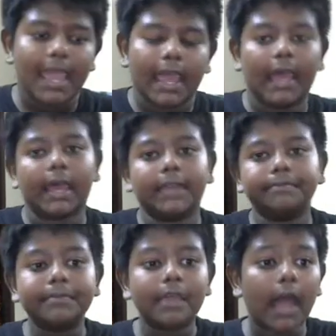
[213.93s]

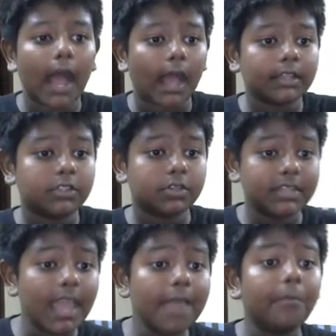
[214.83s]
And
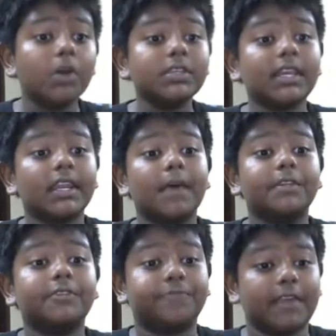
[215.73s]
today, most
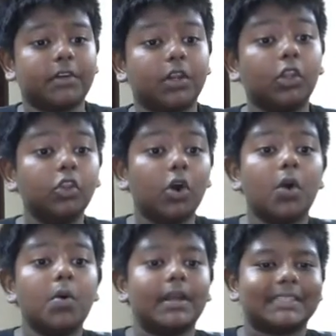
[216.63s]
economists favor a
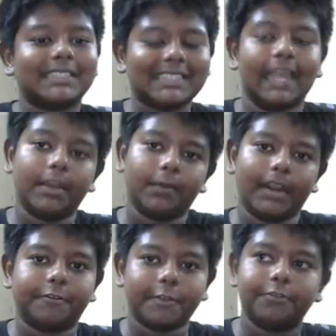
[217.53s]
low and steady
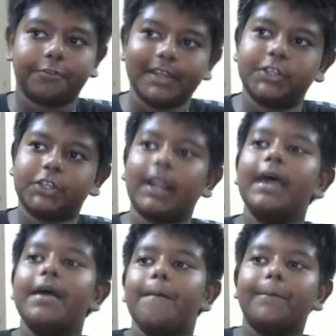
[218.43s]
rate of inflation,
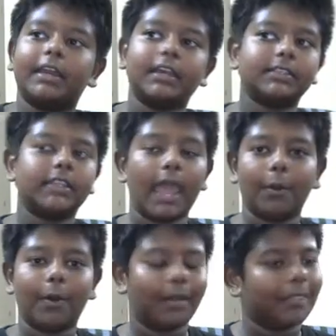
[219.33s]
because
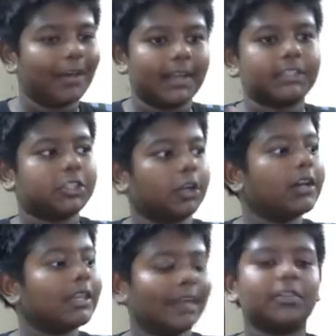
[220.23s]
the
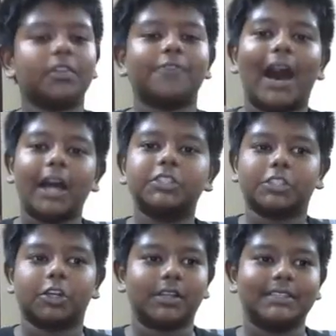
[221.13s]
certain level of
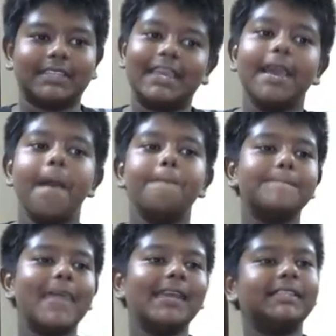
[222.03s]
uncertainty
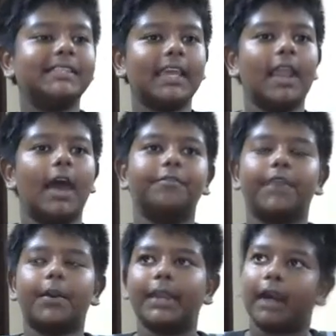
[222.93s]
makes it
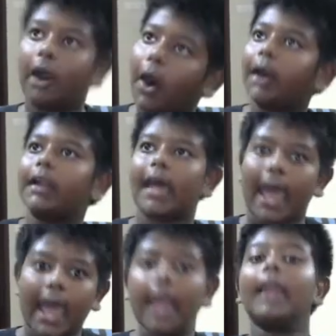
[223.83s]
very hard,
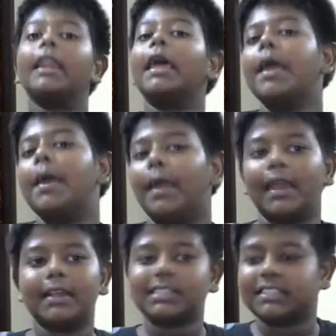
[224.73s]
and
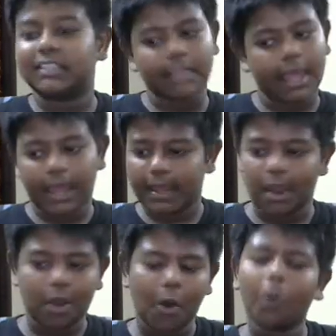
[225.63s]
it's
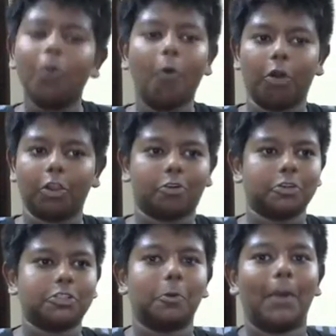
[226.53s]
a whole roller
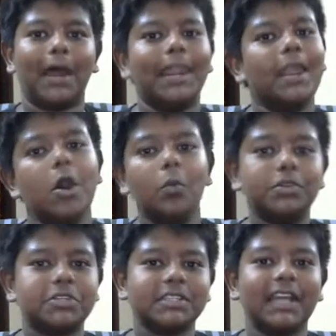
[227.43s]
coaster ride,
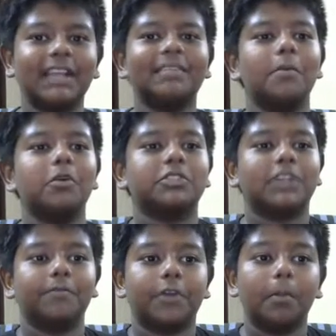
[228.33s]
which is not the most
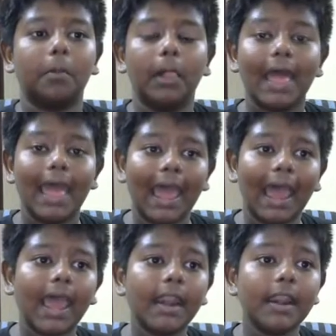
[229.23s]
comfortable.
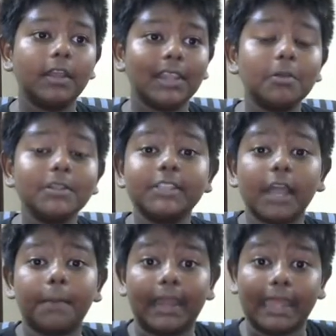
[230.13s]
And now let's
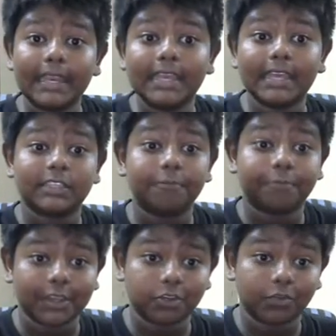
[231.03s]
talk about India's
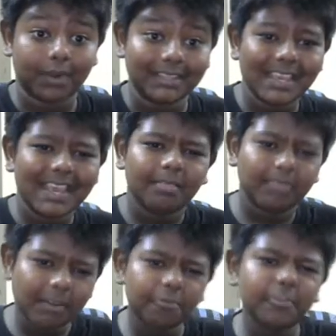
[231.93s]
inflation rate.
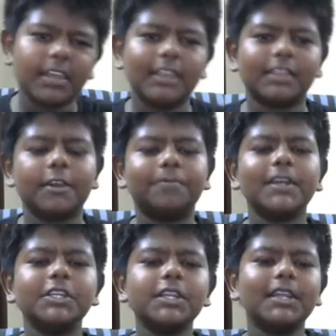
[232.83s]
The
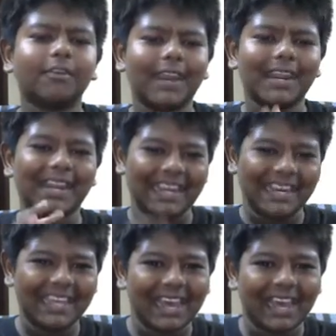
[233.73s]
inflation rate in
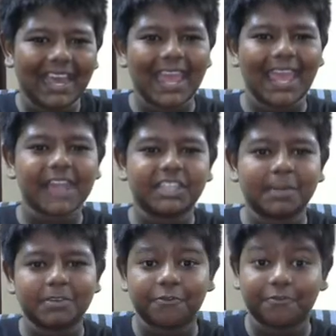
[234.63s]
India edged
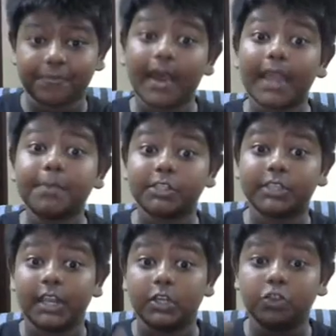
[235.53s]
up to
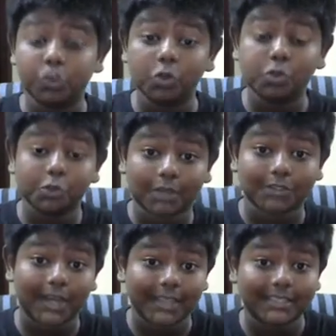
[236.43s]
5% in June
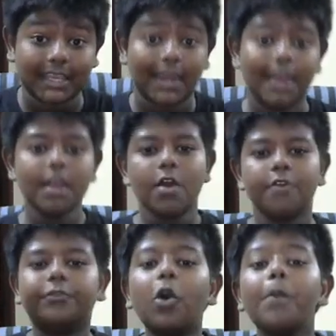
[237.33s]
2018.
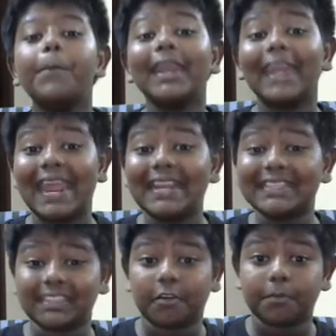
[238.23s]

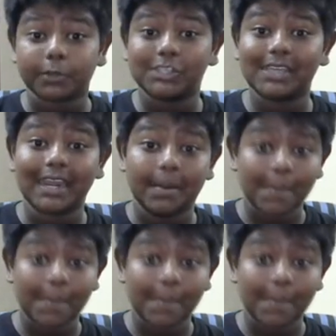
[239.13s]
4.87% in